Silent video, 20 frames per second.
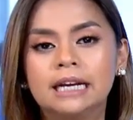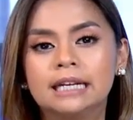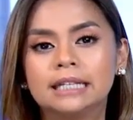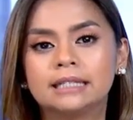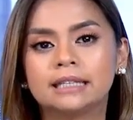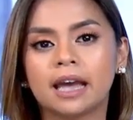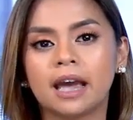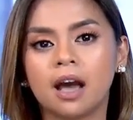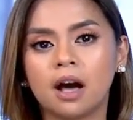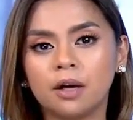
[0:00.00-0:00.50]

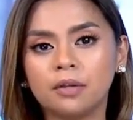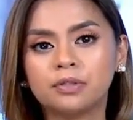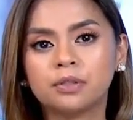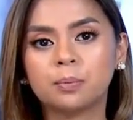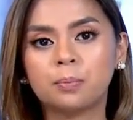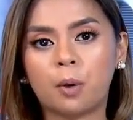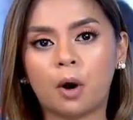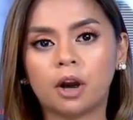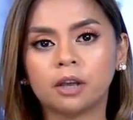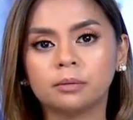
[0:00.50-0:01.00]
The Health
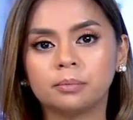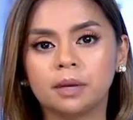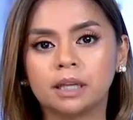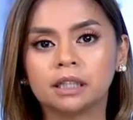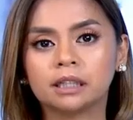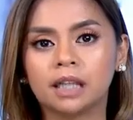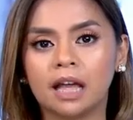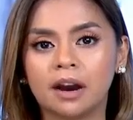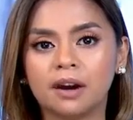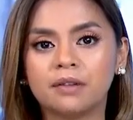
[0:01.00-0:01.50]

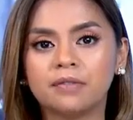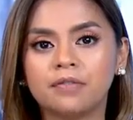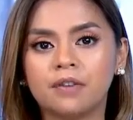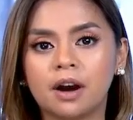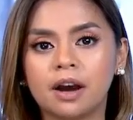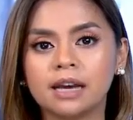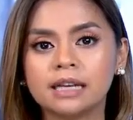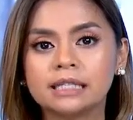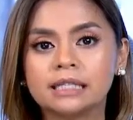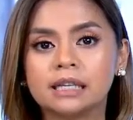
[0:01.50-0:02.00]
Department
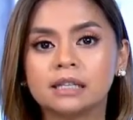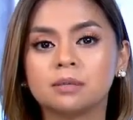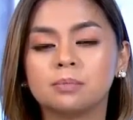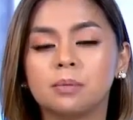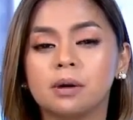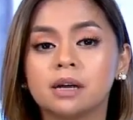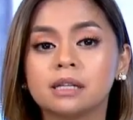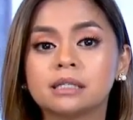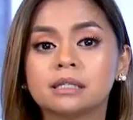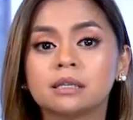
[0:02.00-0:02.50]
clarifies this month's